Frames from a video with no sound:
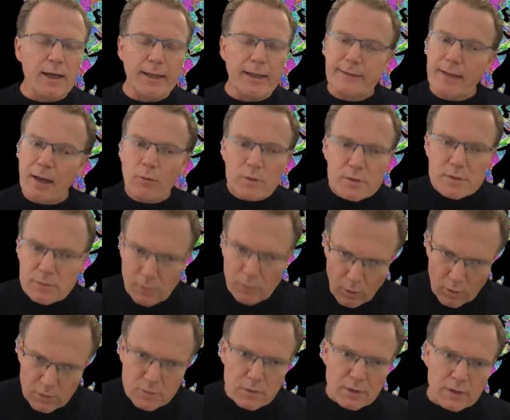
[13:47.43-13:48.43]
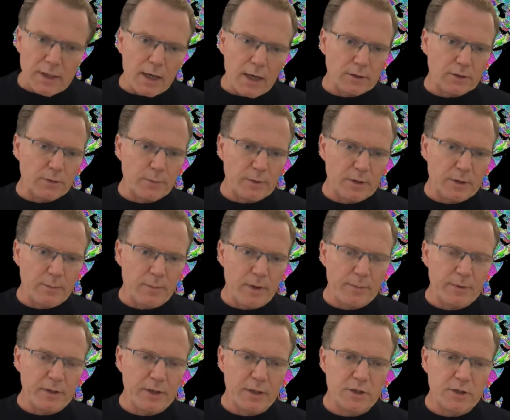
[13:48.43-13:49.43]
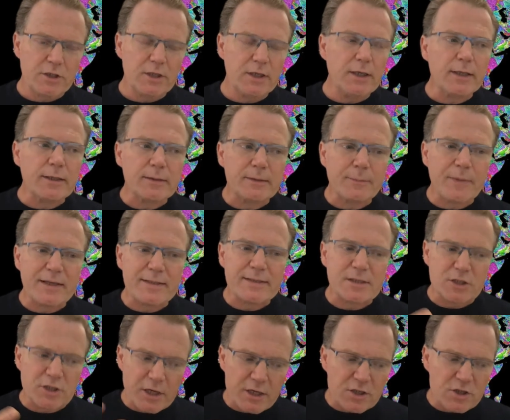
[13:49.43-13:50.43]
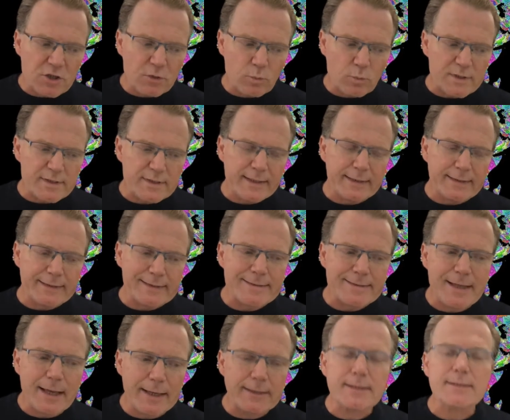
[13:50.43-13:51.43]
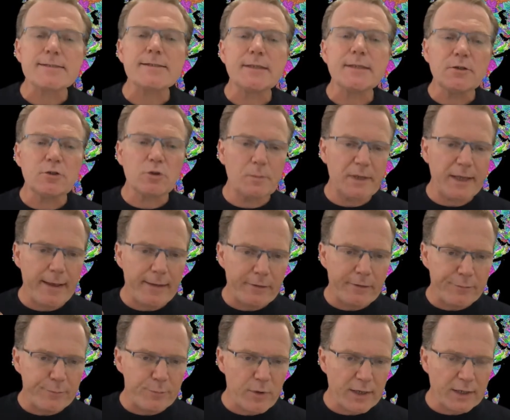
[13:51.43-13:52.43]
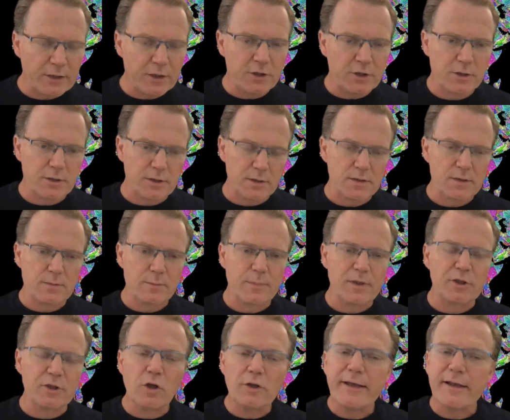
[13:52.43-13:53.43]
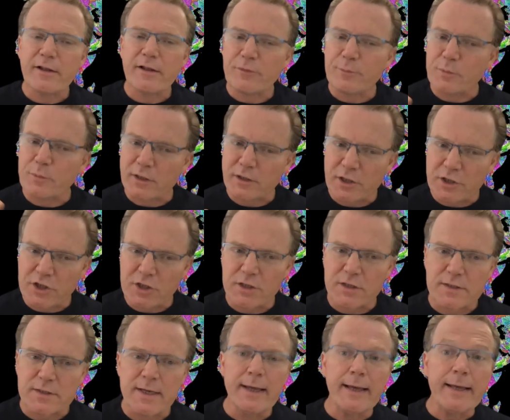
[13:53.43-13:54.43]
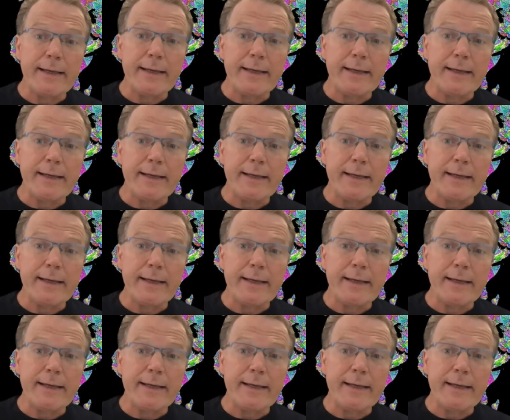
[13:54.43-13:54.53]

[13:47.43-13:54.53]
And that was also the argument in my PhD. And my suggestion was that designers need to be health practitioners, but not health practitioners